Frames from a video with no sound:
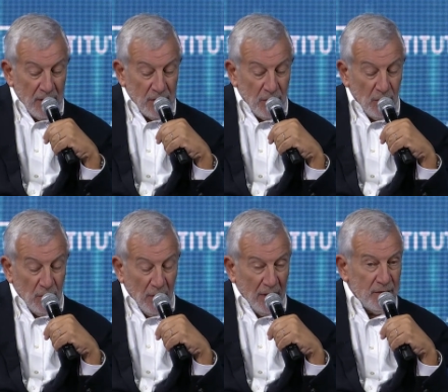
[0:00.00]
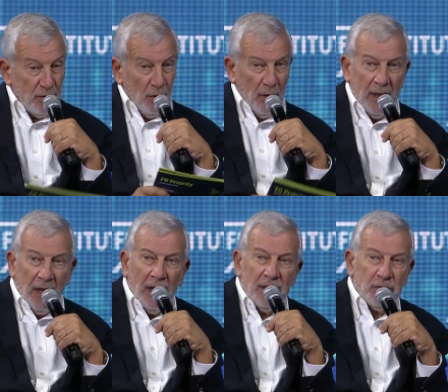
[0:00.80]
So as you know,
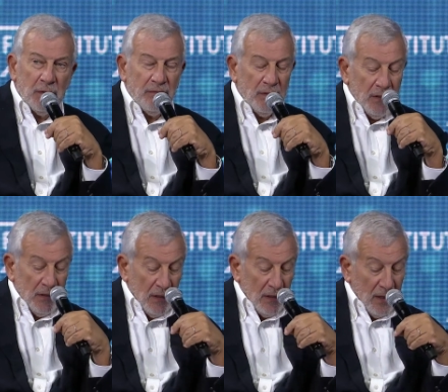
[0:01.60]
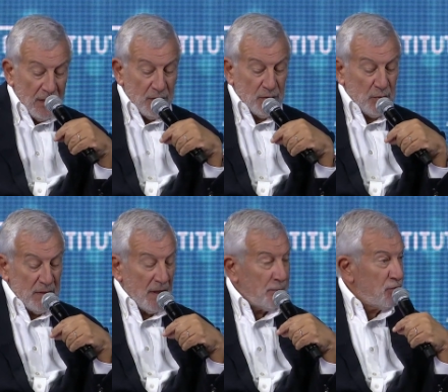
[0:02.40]
AI-driven uh,
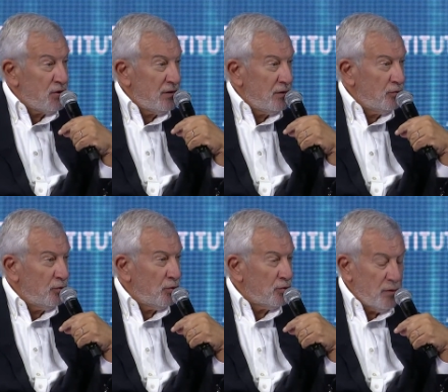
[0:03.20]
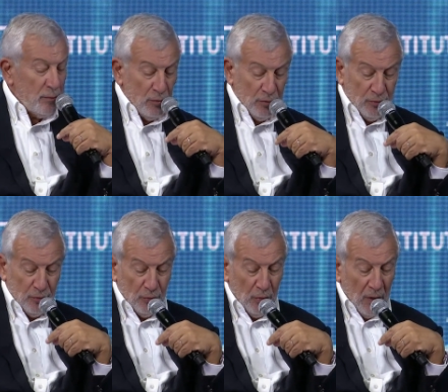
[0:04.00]
industries are projected to contribute
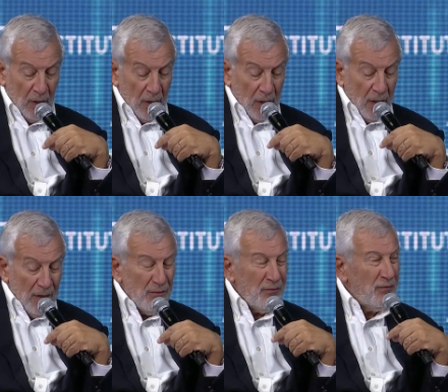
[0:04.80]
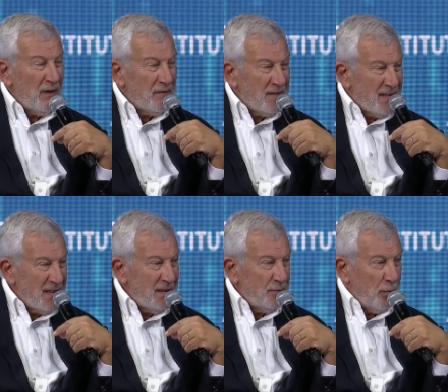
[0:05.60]
to
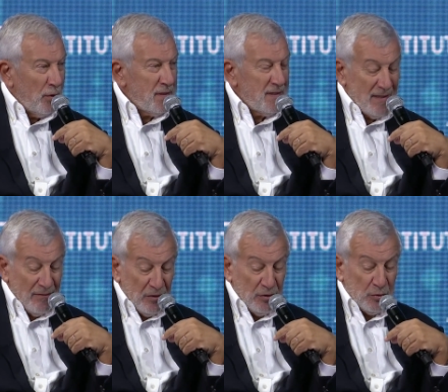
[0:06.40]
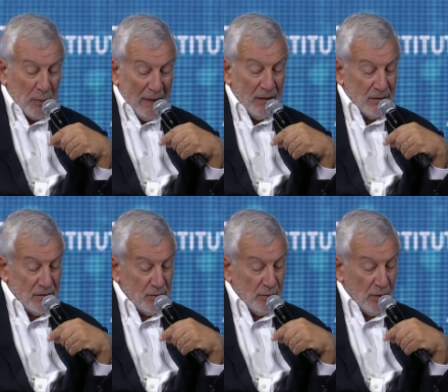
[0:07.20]
15.7
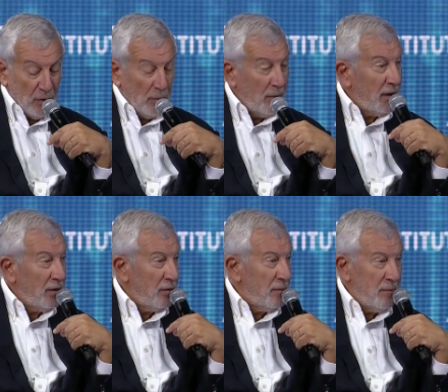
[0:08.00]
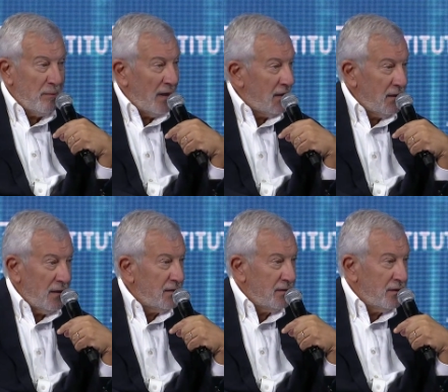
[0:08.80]
trillions to the global economy by
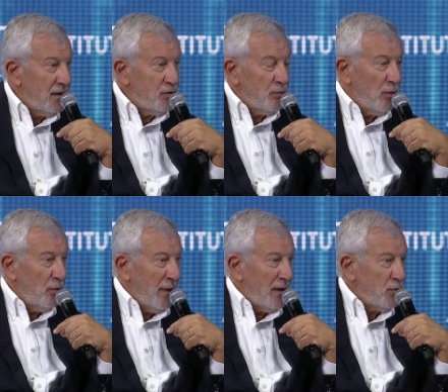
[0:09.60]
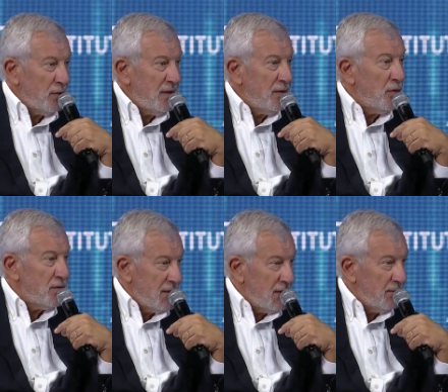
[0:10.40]
literally tomorrow, by
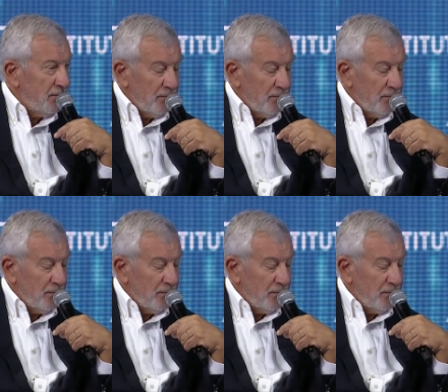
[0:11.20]
2030.